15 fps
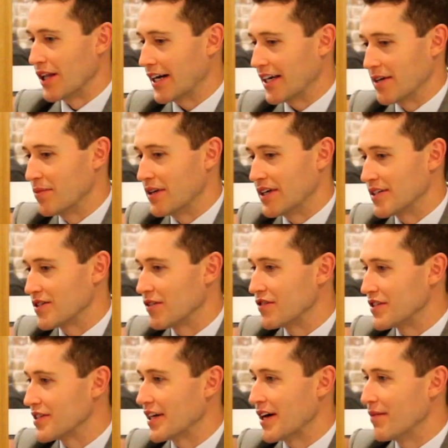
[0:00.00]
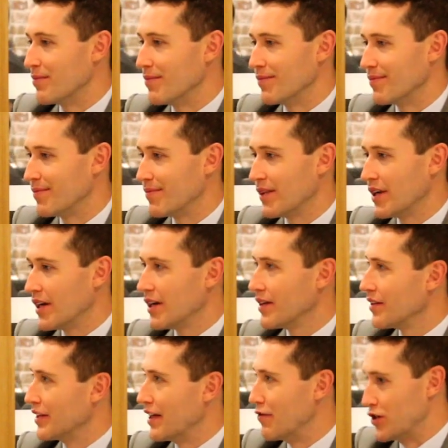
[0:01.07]
lucky because obviously I'm
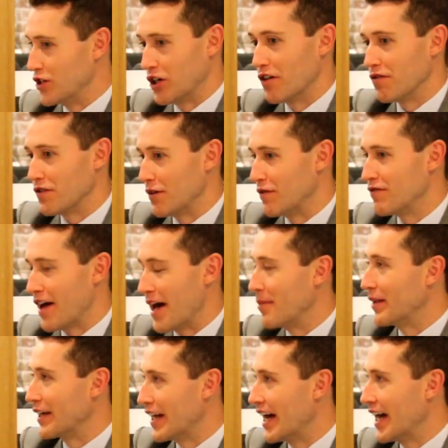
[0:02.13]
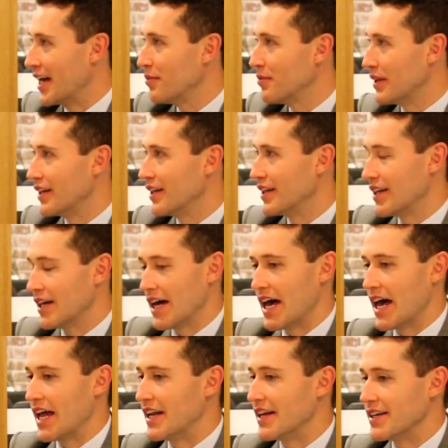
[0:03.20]
leveraging off the family name
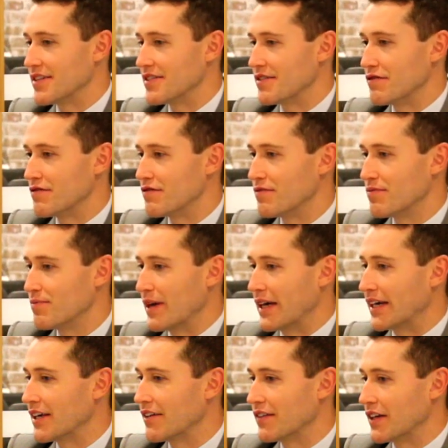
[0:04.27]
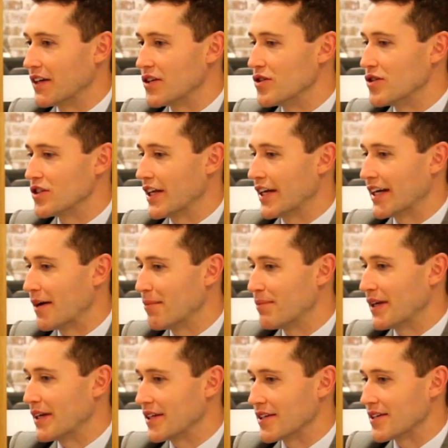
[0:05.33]
and have been given a huge leg up
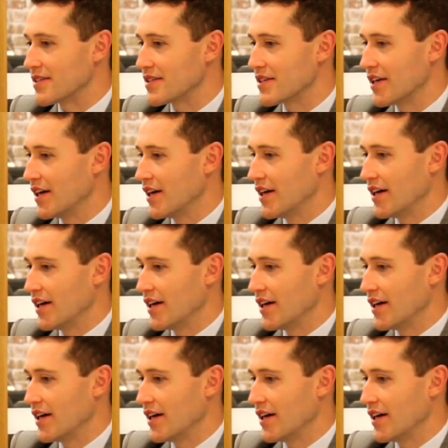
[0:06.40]
because